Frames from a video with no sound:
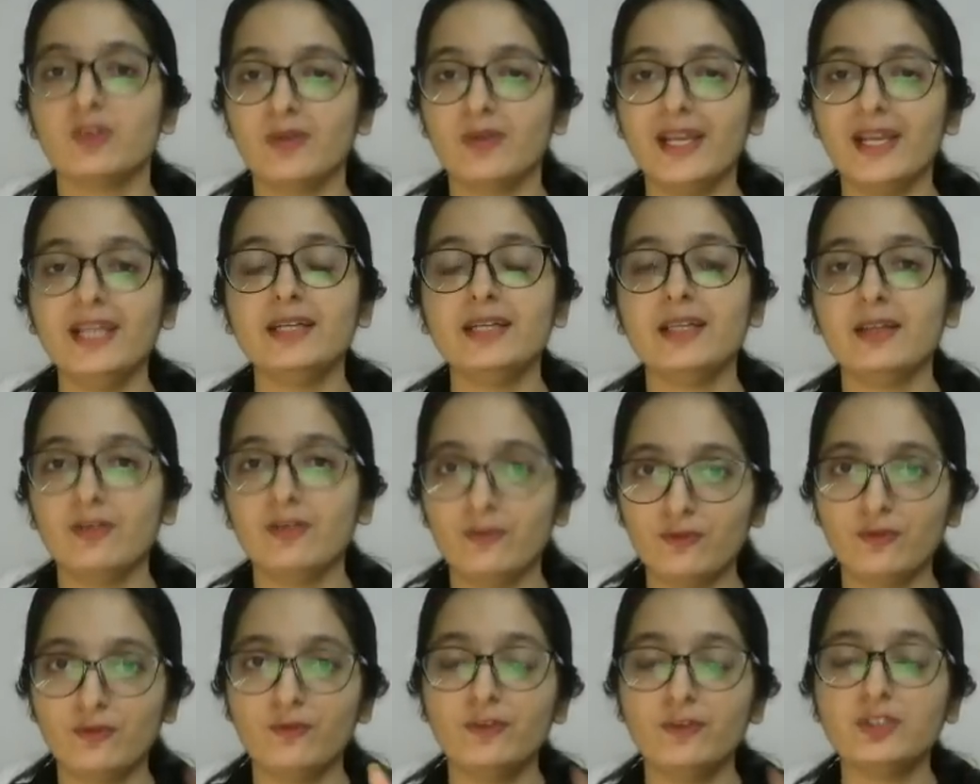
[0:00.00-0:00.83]
right,
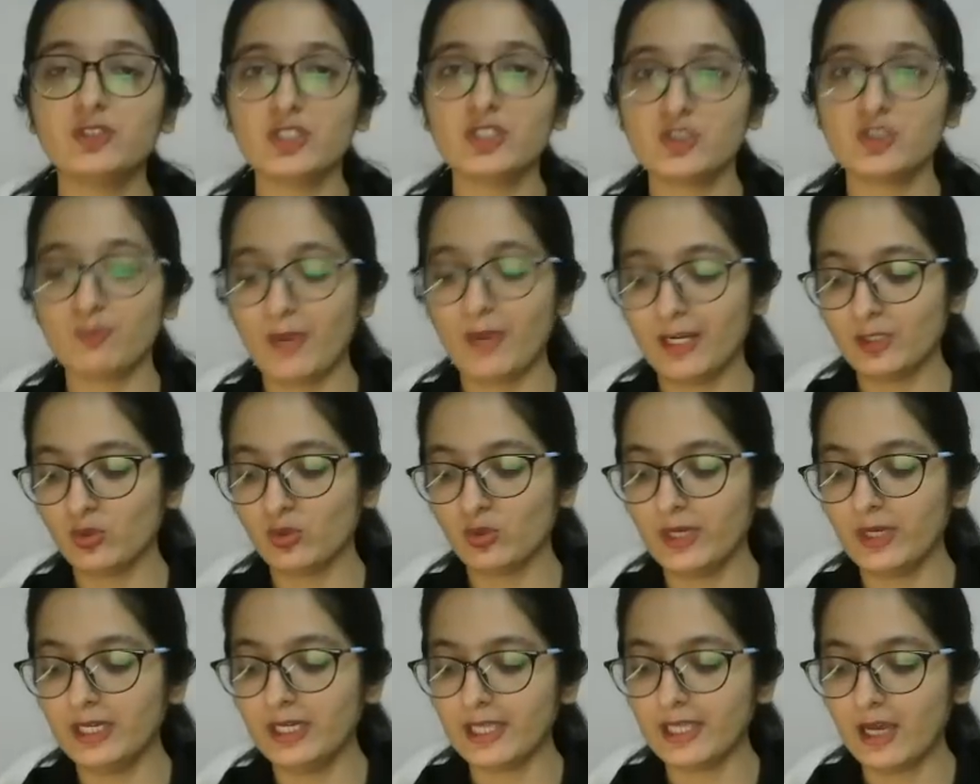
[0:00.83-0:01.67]
with respect
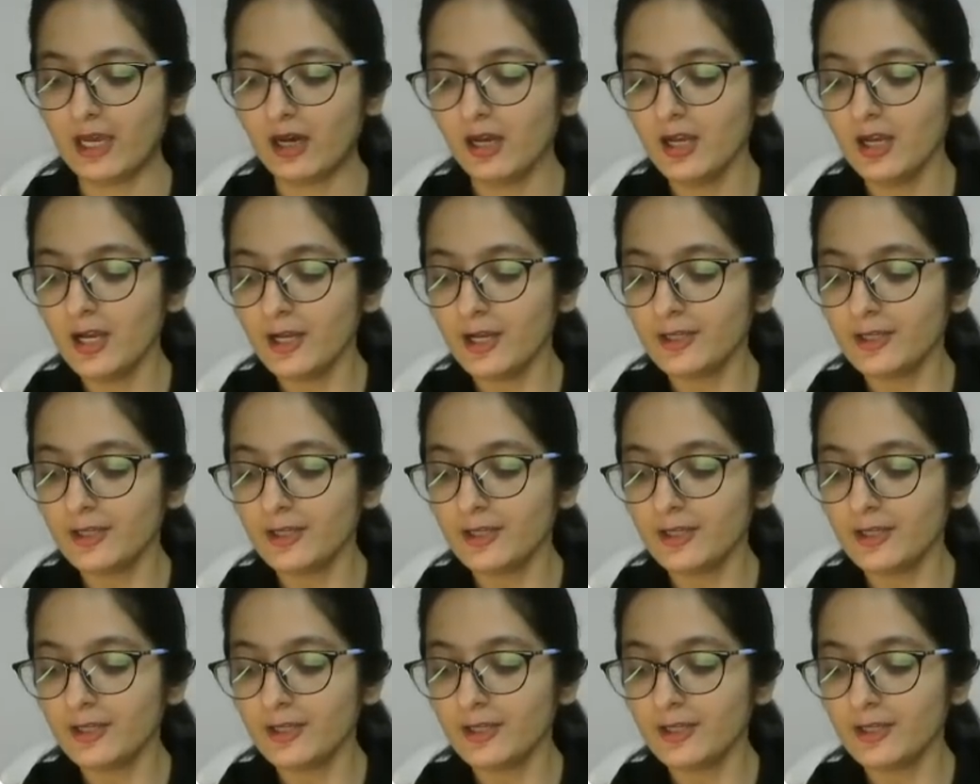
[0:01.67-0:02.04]
to India.